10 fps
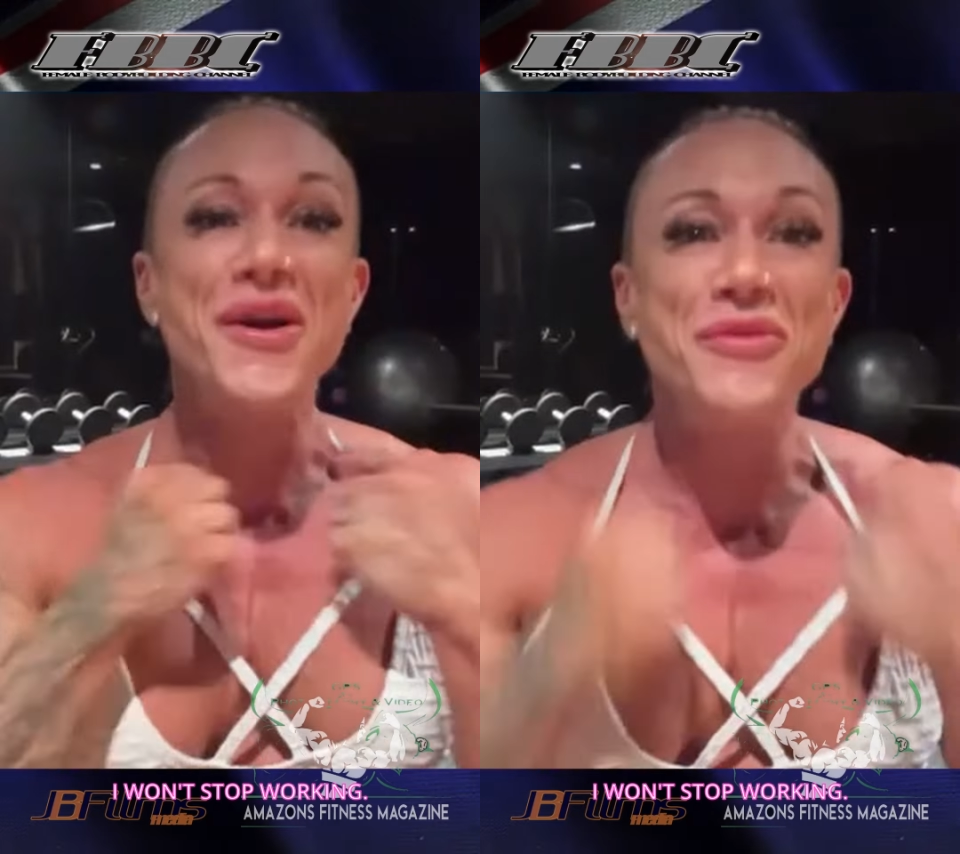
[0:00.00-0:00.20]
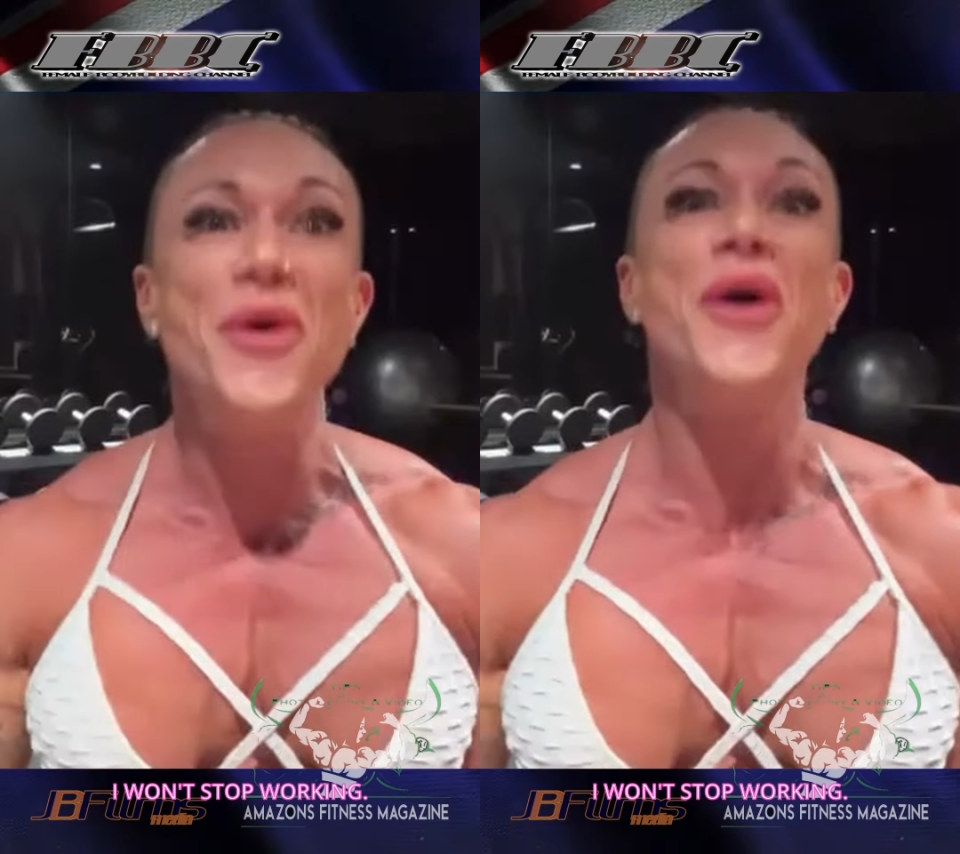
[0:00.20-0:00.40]

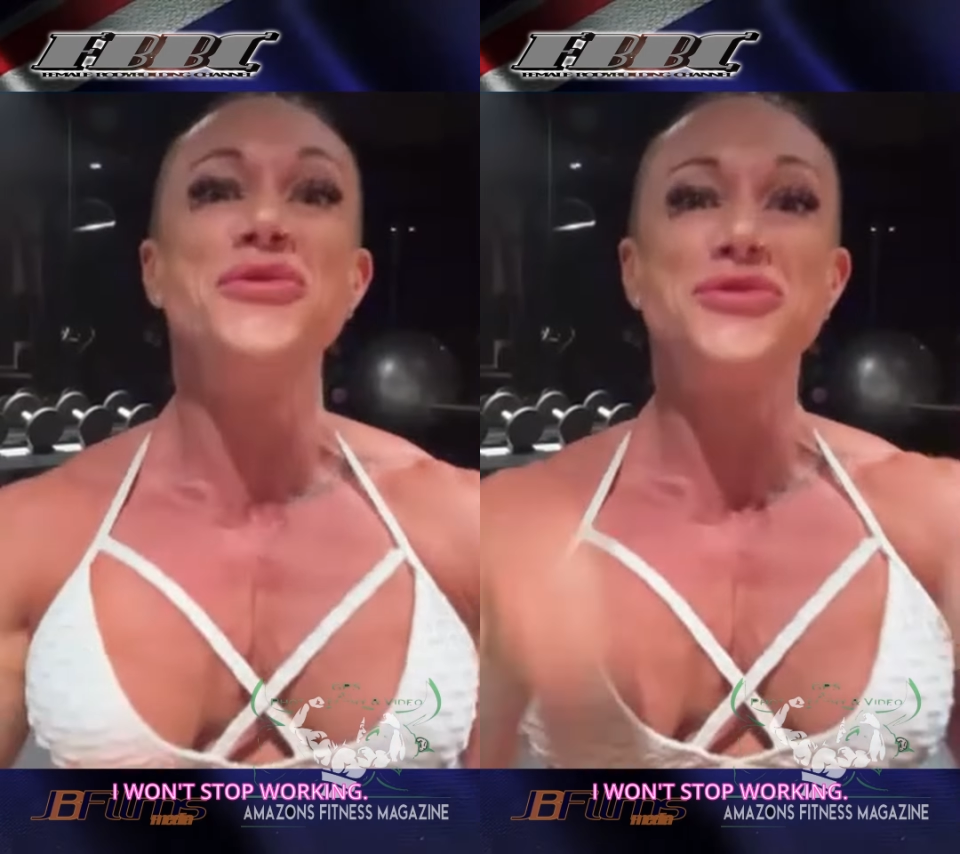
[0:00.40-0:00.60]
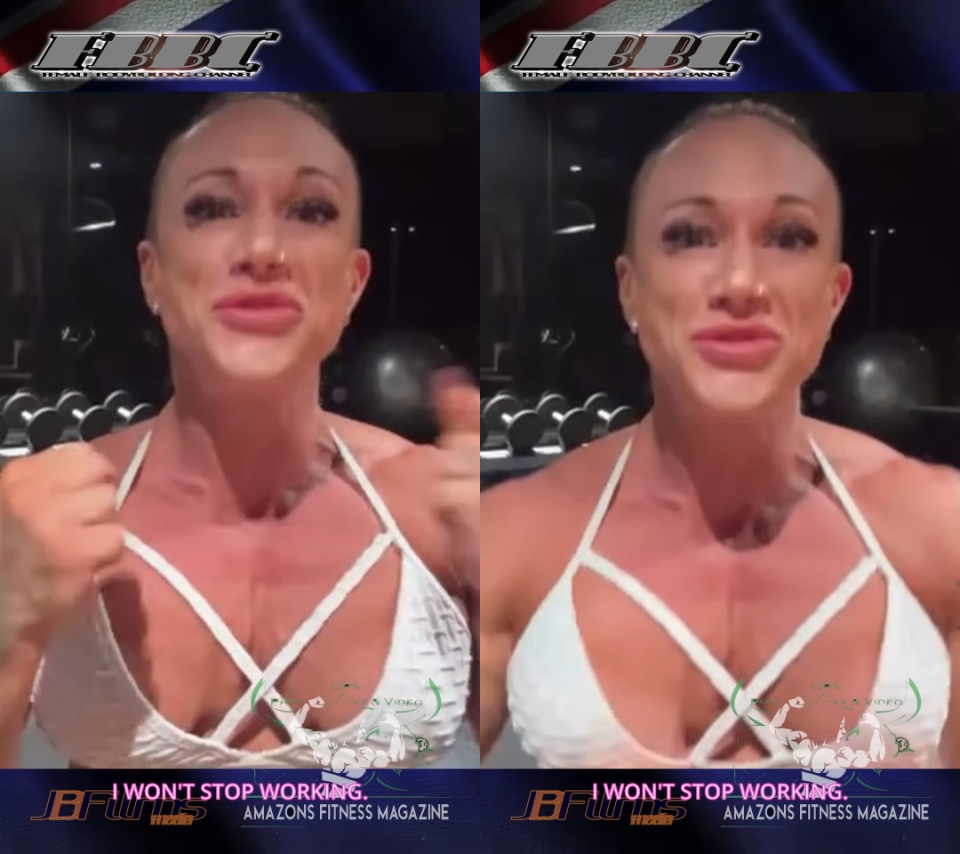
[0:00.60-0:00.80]
I,
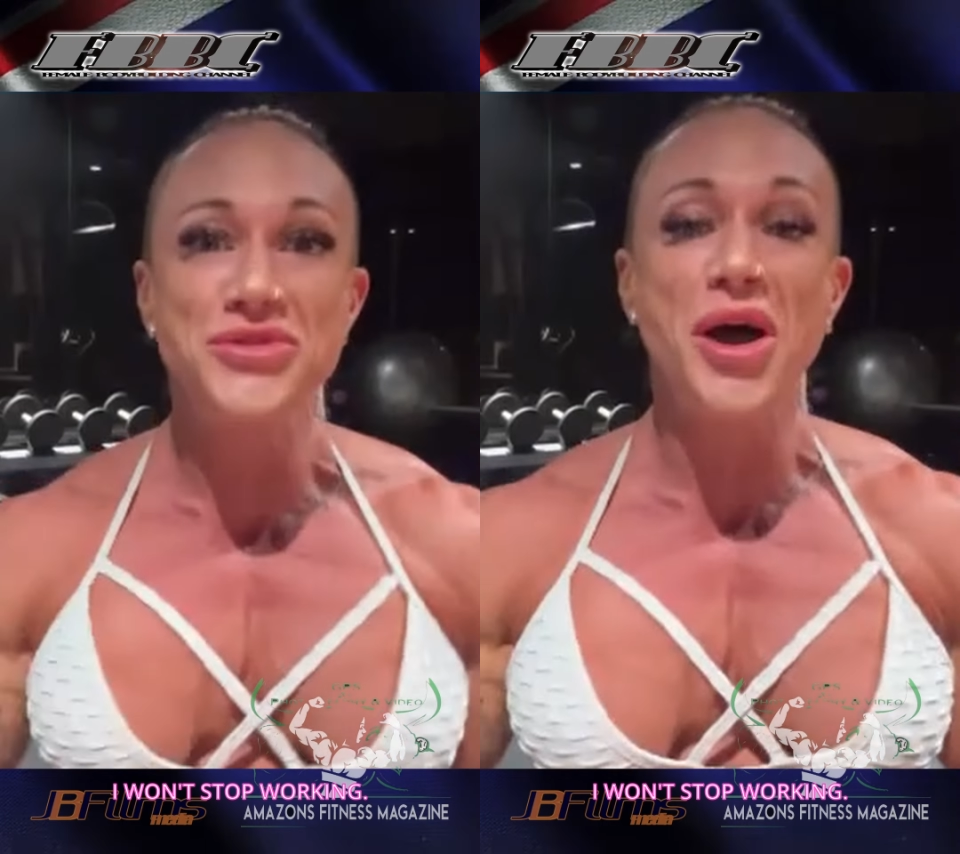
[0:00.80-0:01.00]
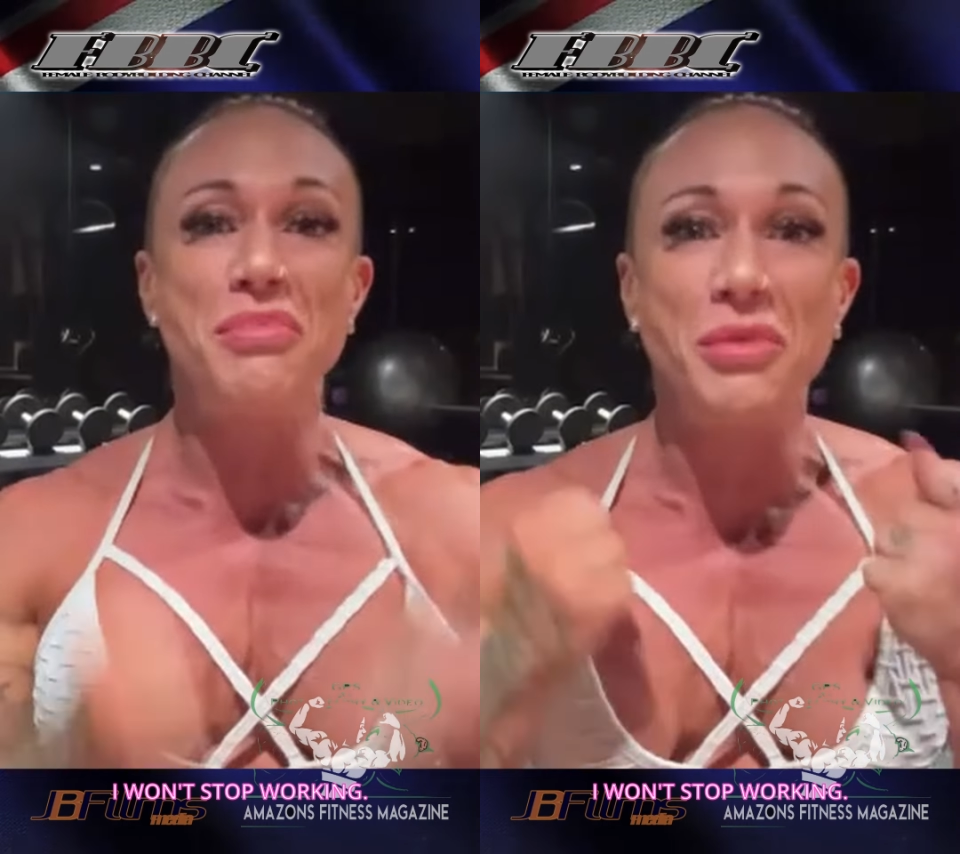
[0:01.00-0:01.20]
won't
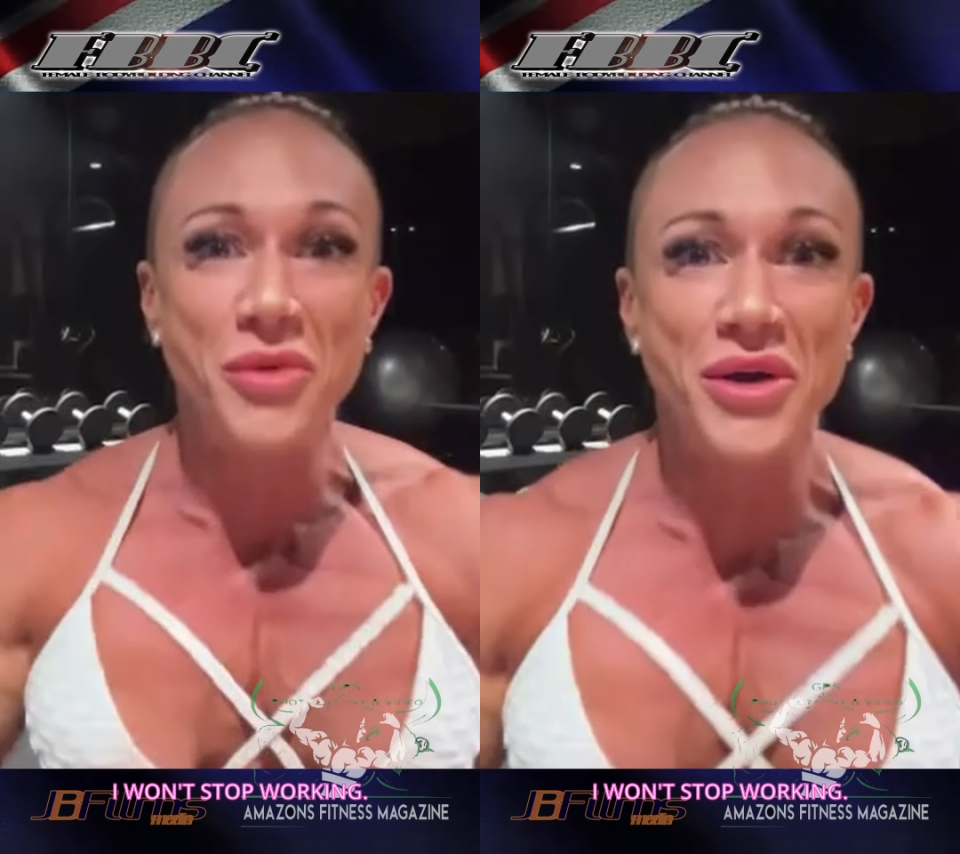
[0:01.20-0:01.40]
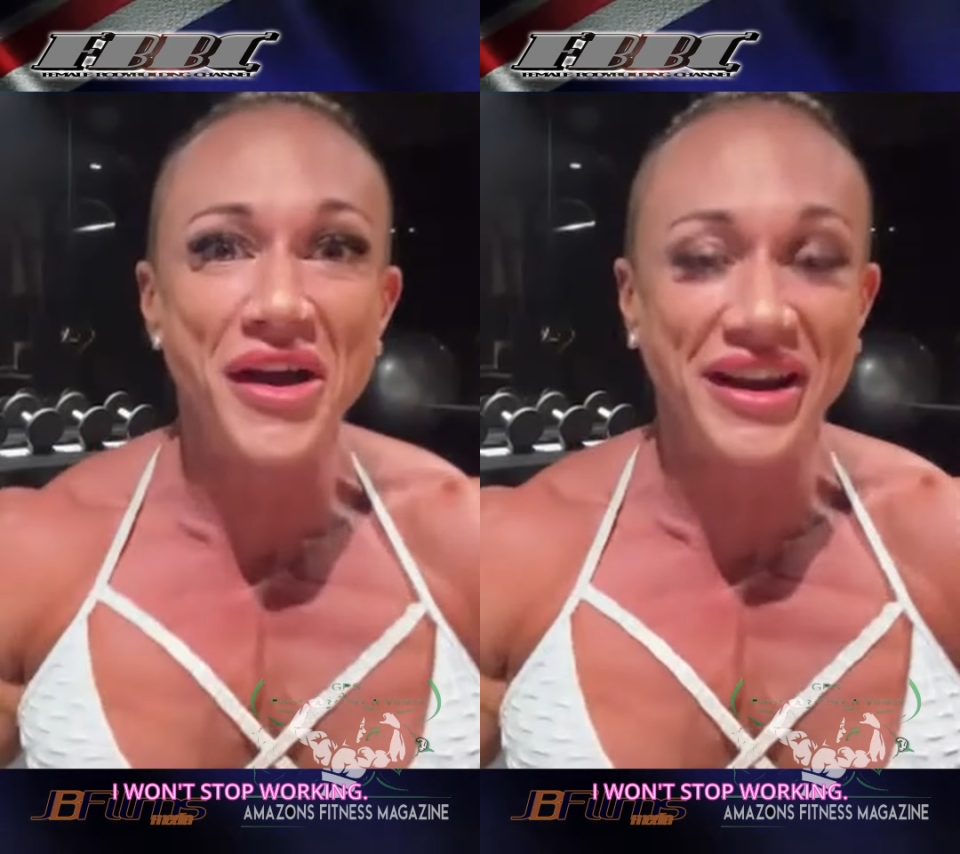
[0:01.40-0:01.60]
stop
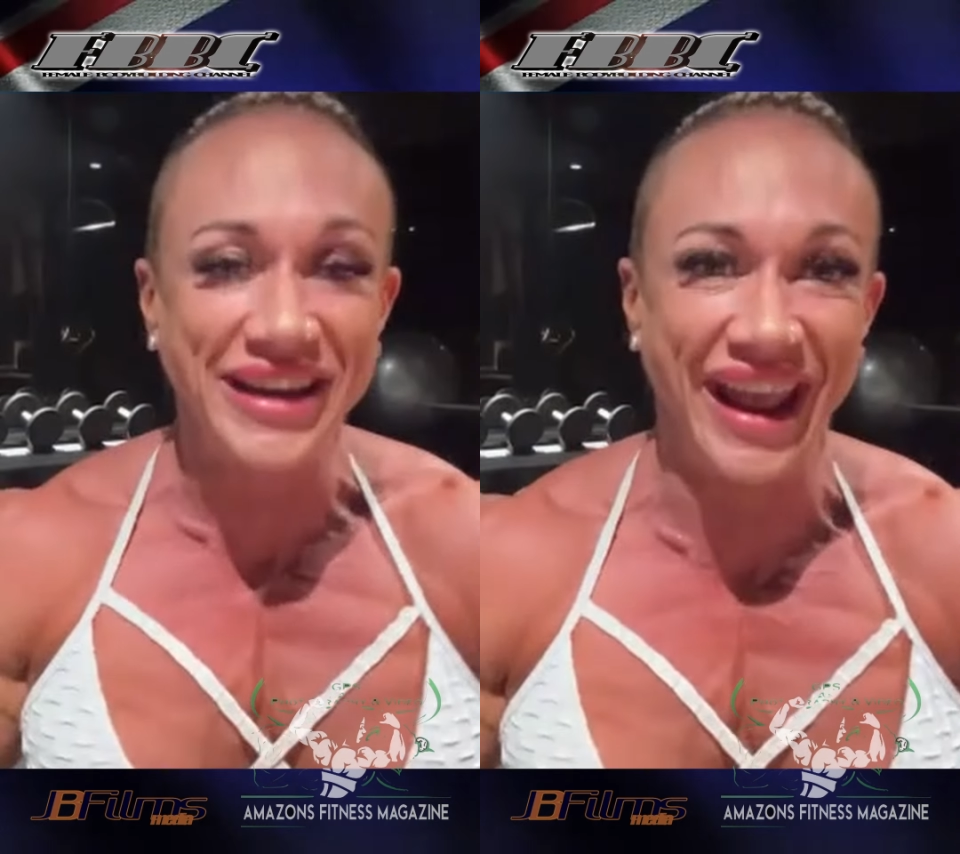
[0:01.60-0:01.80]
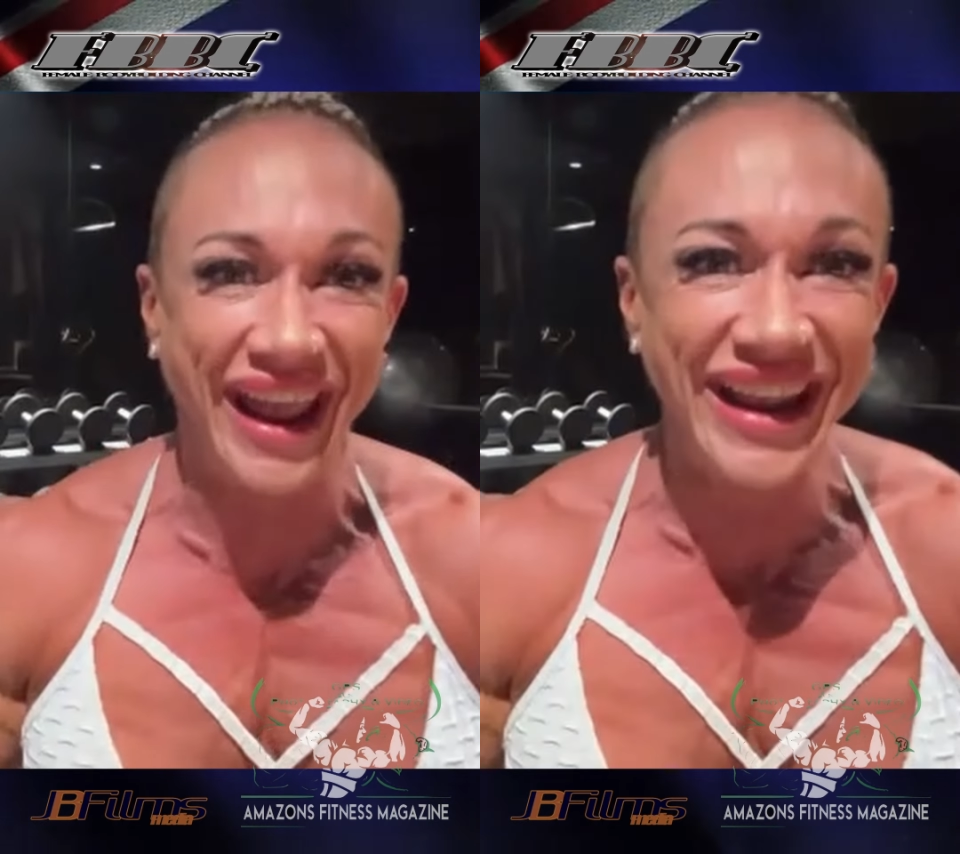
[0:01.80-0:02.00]
working.